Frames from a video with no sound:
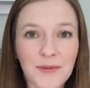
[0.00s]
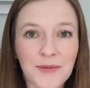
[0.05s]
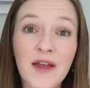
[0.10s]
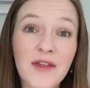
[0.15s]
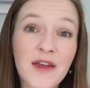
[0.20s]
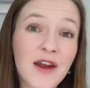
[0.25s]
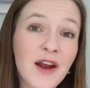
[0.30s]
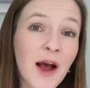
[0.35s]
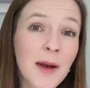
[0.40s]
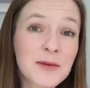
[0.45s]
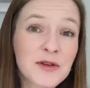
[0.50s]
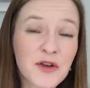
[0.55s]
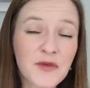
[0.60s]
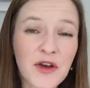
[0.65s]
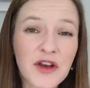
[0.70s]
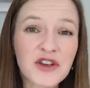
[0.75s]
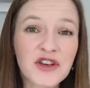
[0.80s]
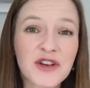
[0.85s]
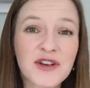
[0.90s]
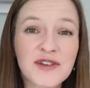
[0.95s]
And then
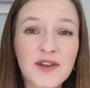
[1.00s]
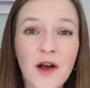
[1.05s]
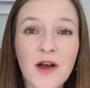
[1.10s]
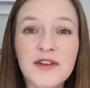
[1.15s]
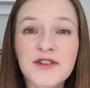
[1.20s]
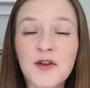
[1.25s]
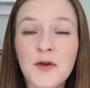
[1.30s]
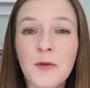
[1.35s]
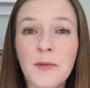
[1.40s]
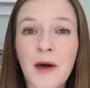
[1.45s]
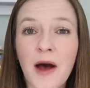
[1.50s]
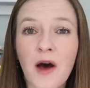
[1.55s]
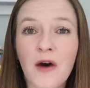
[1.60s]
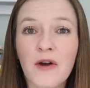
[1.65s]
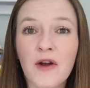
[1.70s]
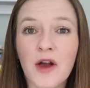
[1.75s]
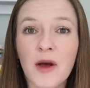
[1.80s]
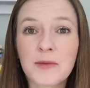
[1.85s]
observation is also about